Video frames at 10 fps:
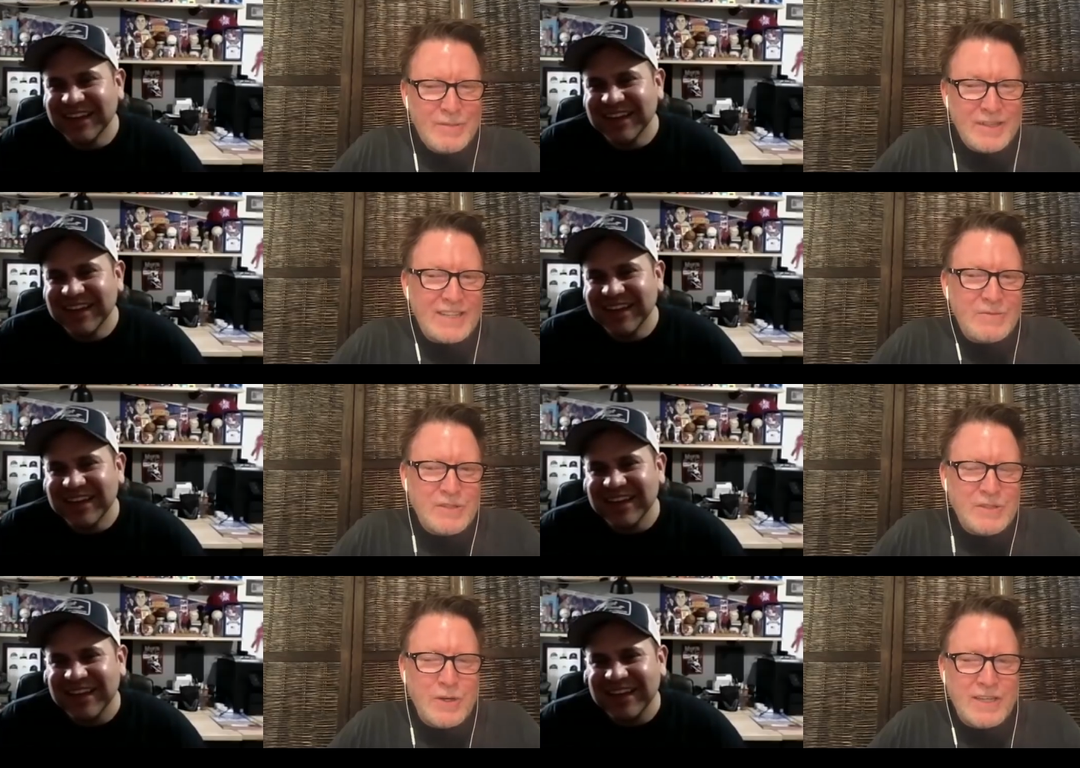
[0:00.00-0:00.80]
Speaker 1: but that's what's
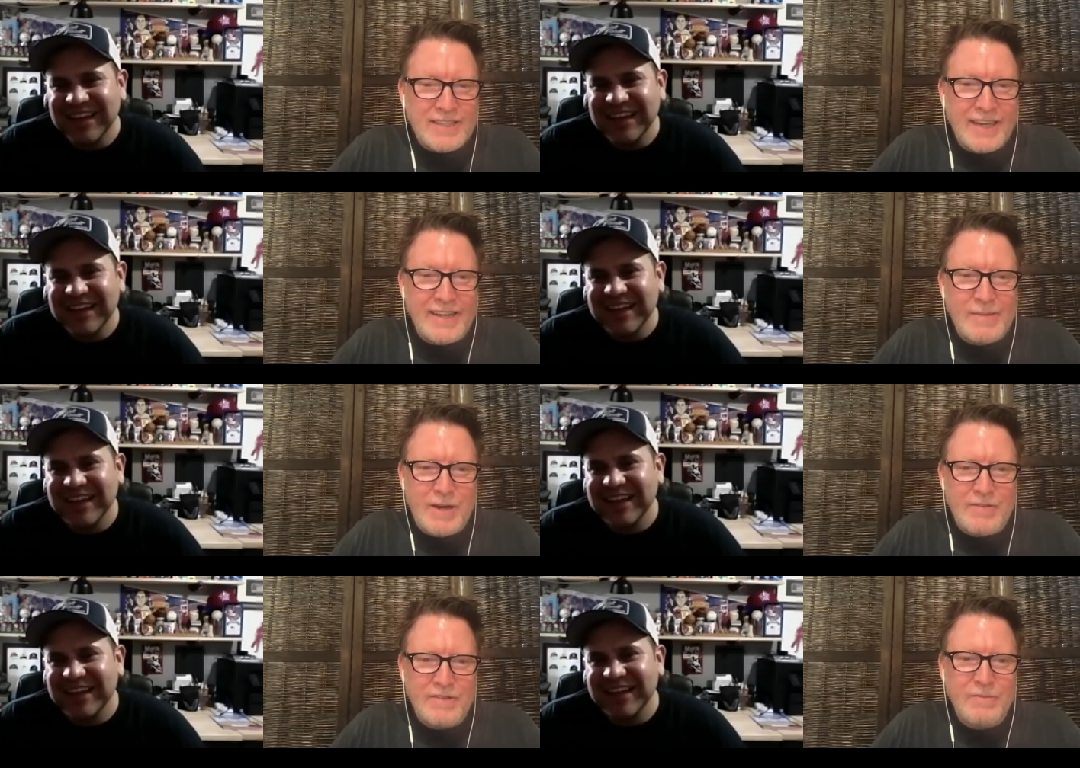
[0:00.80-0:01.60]
so exciting
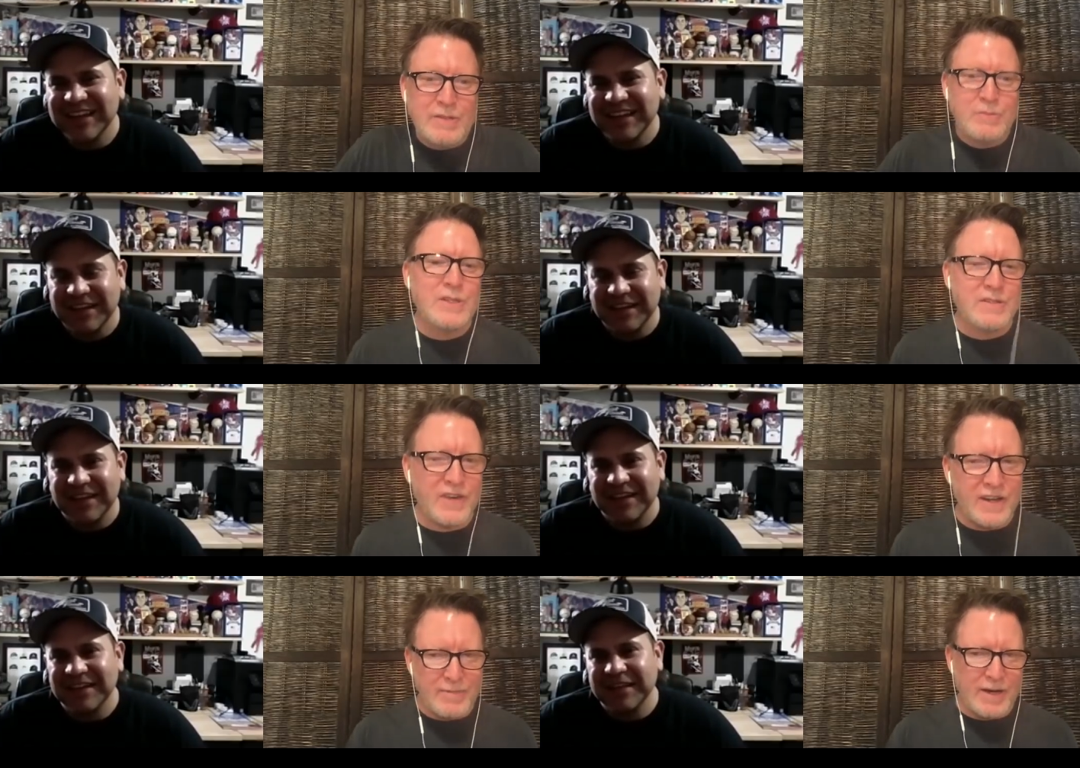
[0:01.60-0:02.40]
about but what's
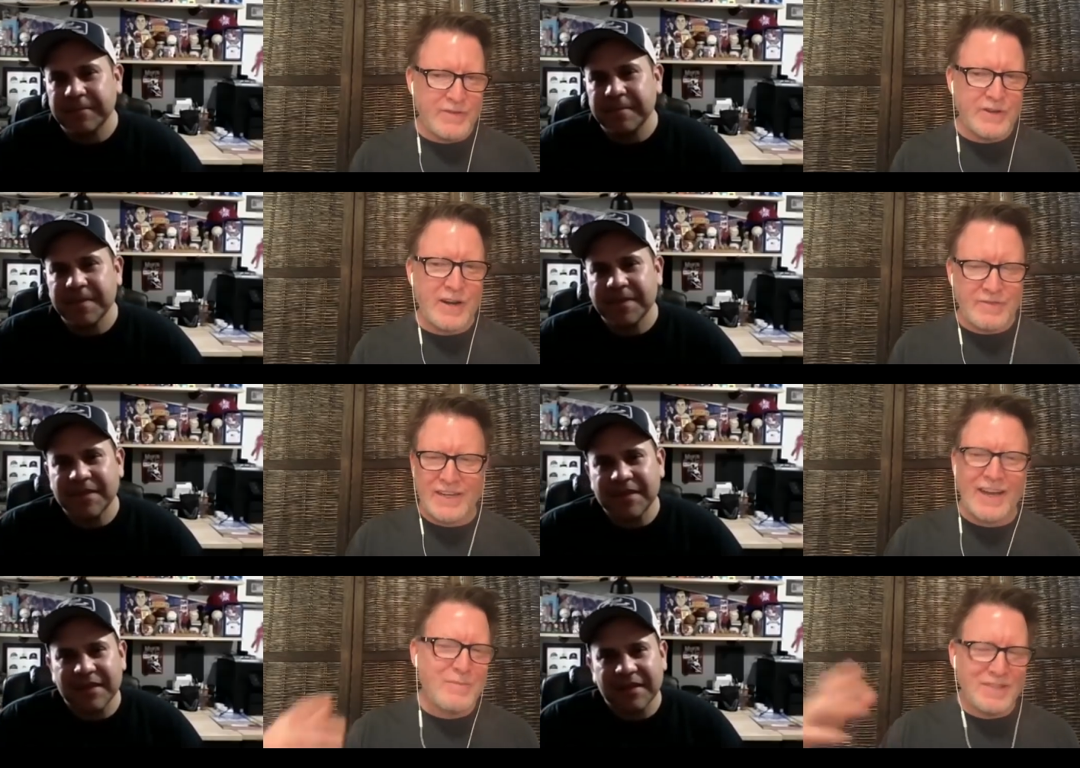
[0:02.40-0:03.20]
fun about photography,
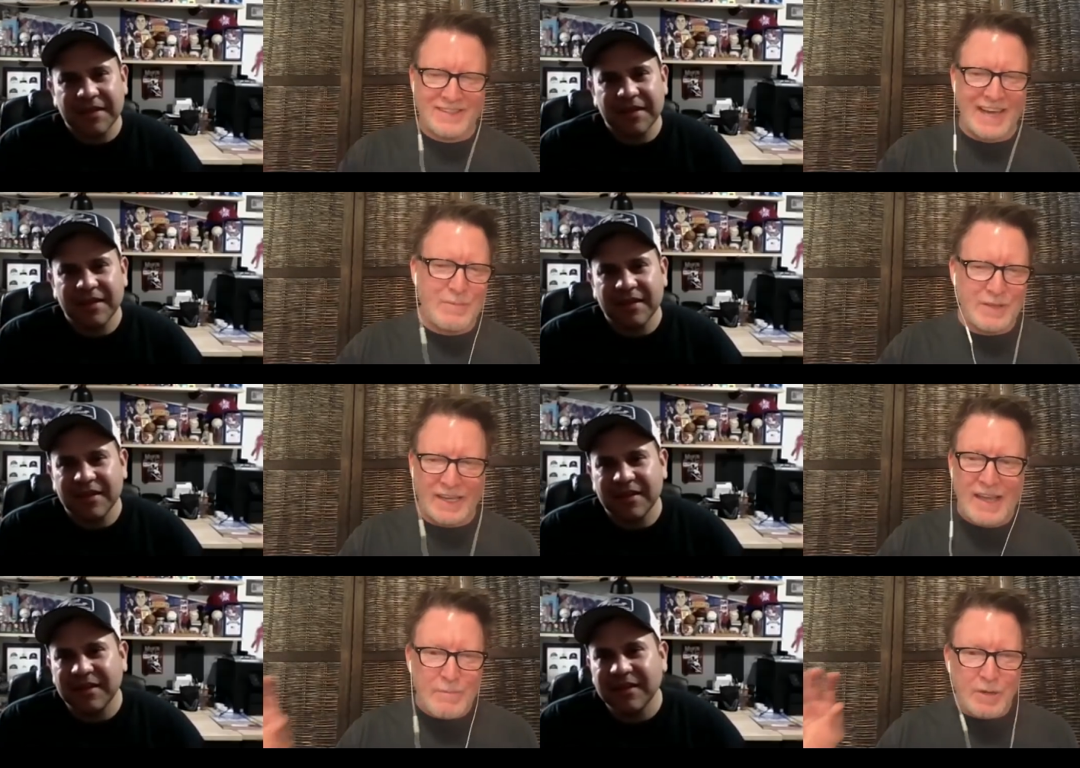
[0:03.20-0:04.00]
and I'm just
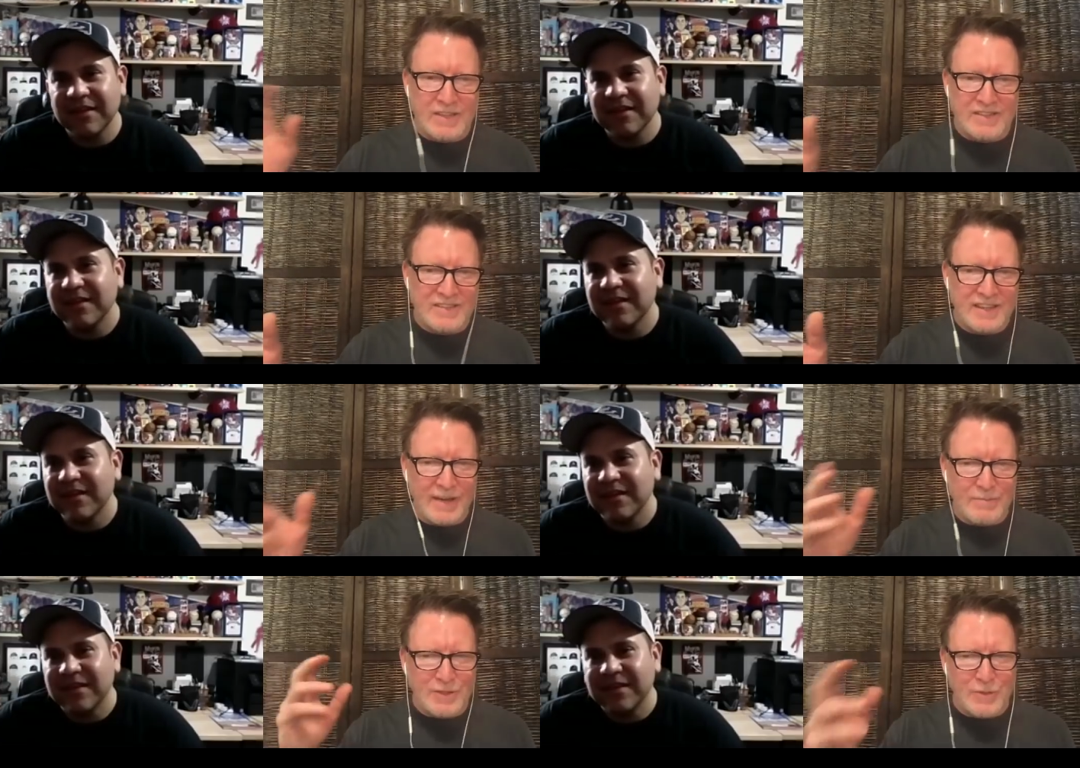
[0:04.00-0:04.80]
dabbling. But it's
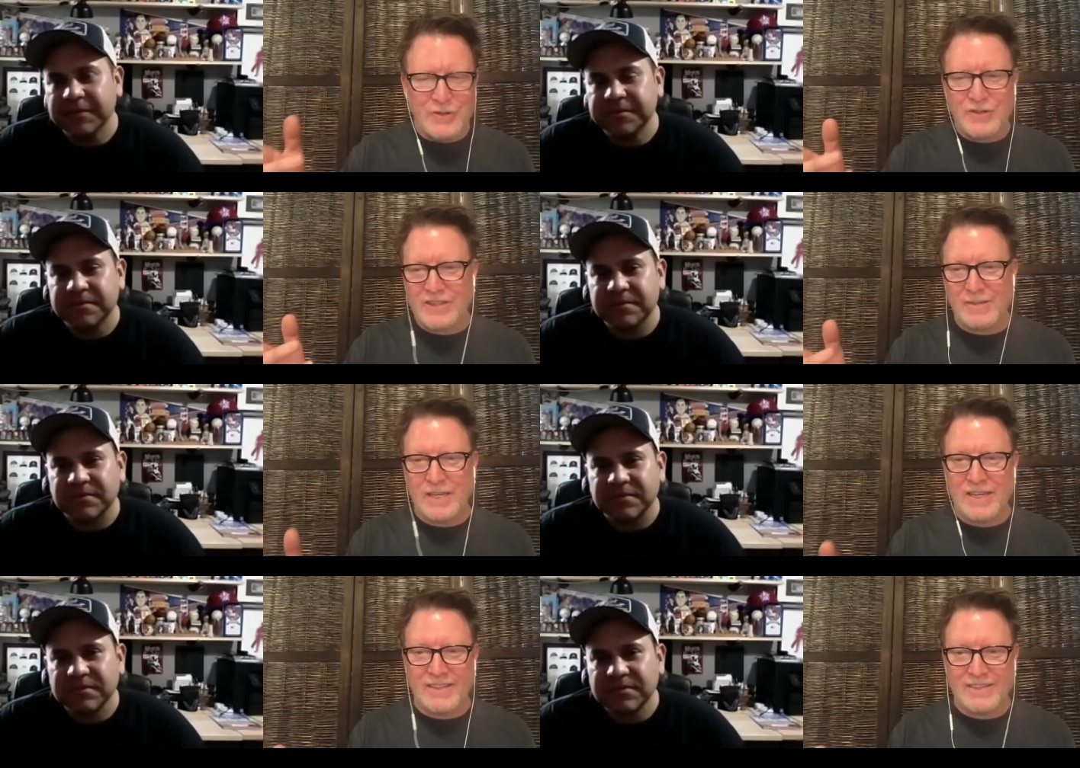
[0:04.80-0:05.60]
I'm so interested in it
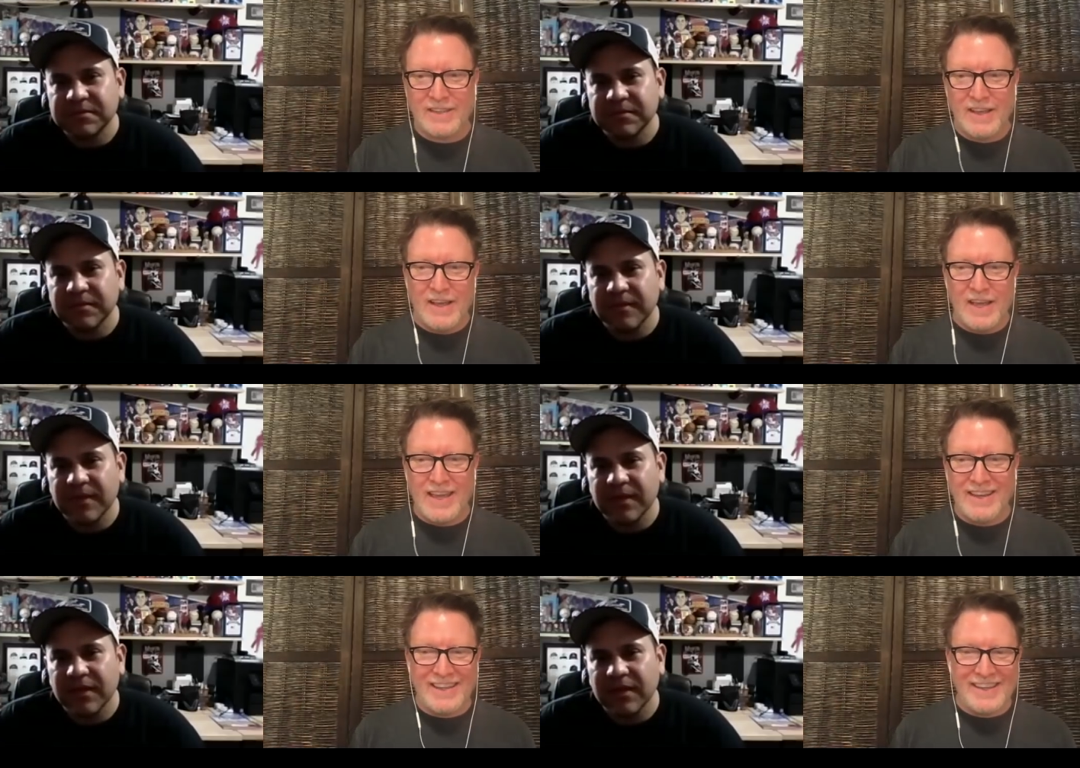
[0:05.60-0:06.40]
because
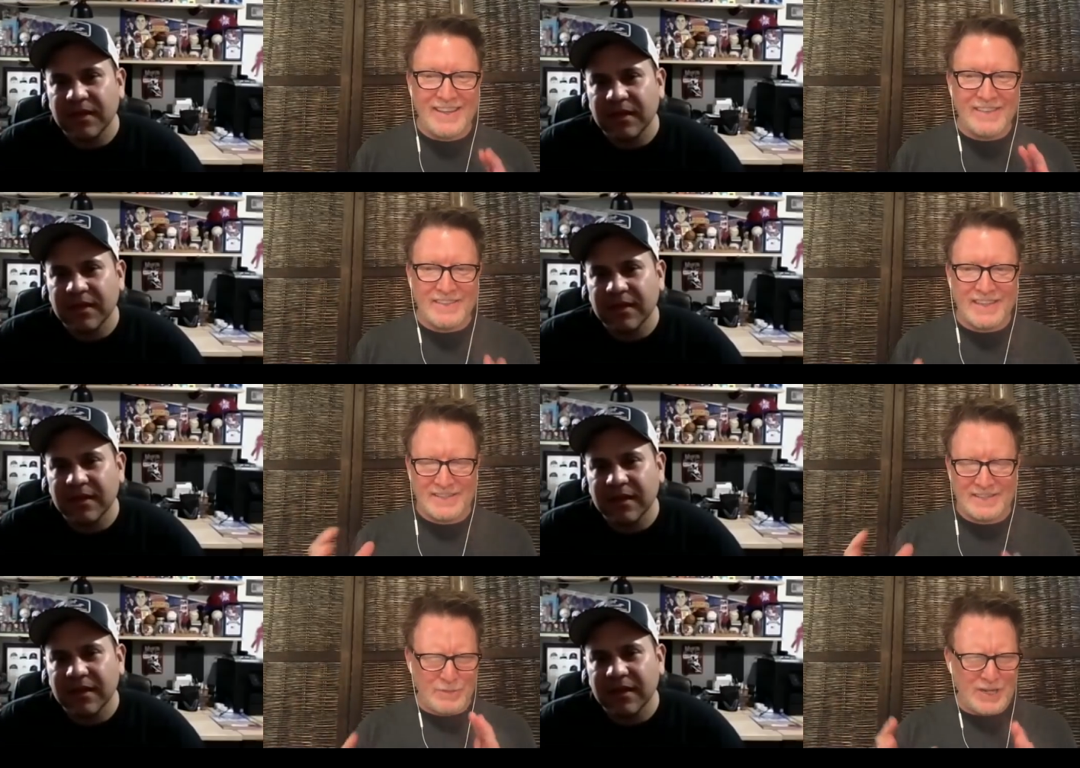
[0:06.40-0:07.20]
it, it is it's
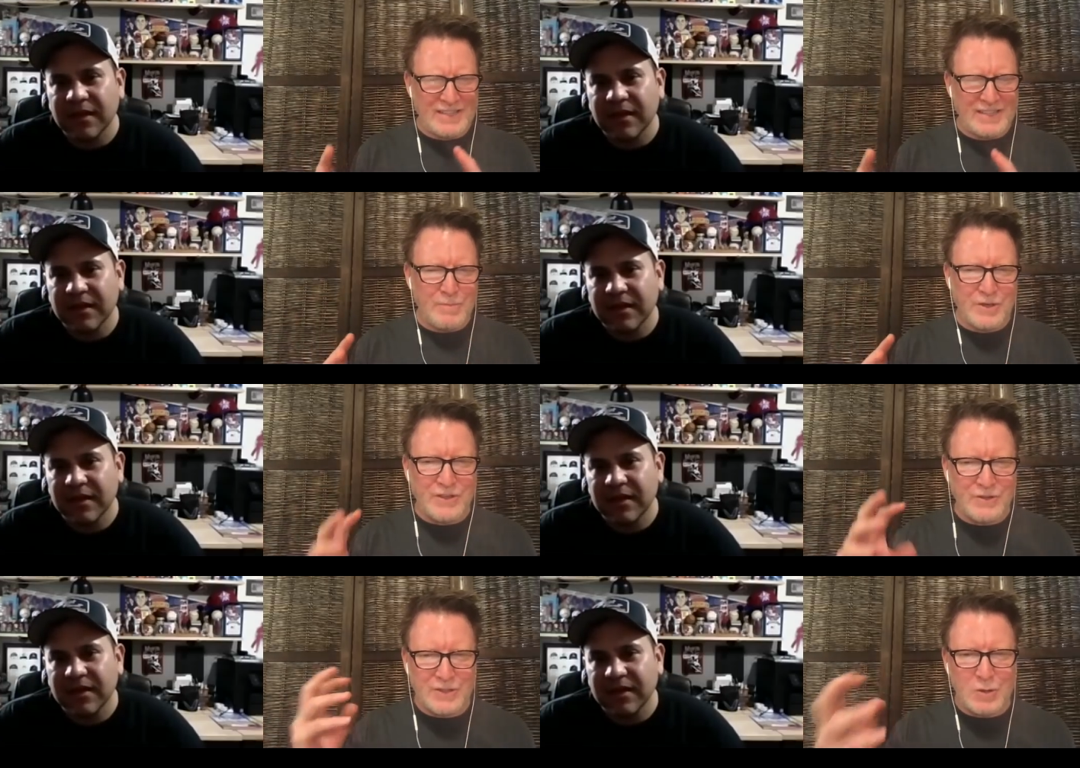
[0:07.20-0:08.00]
subjective but
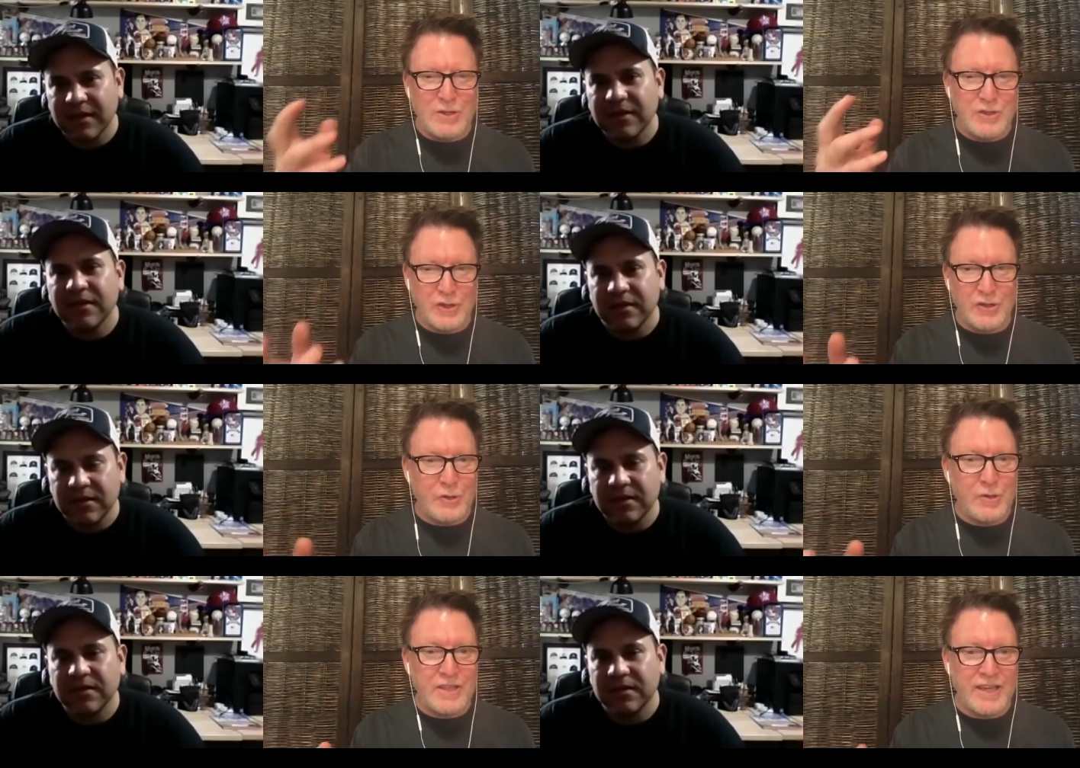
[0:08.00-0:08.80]
there's so much you can
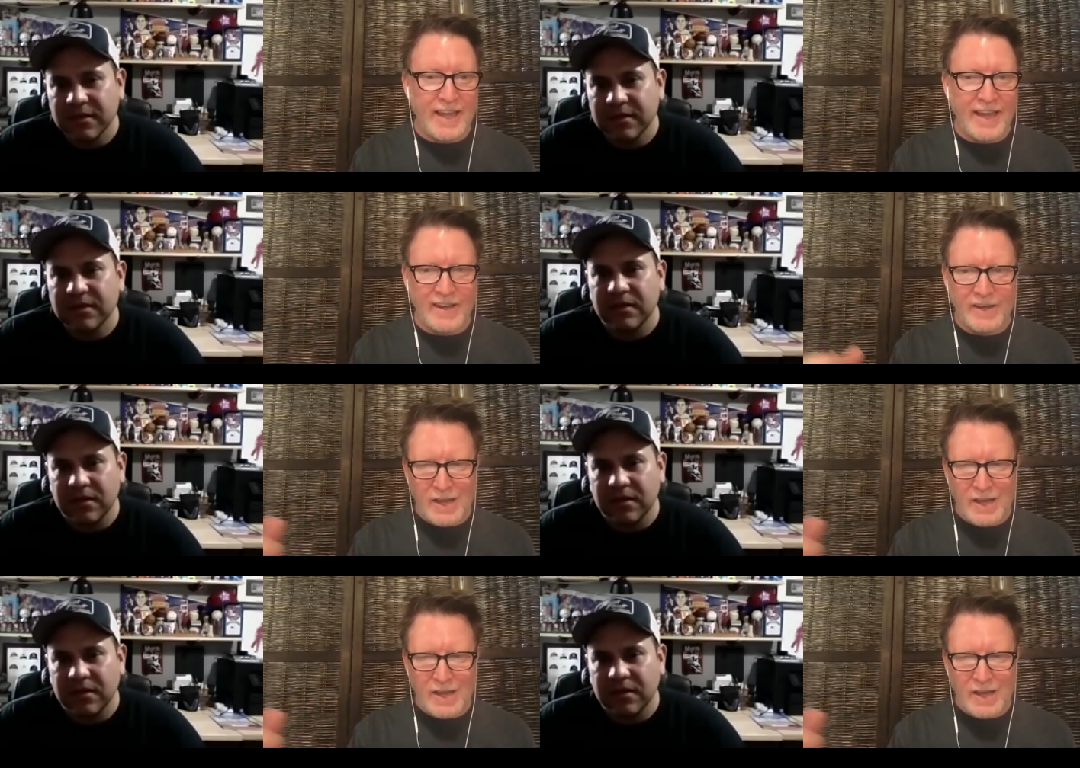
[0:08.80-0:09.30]
do with it and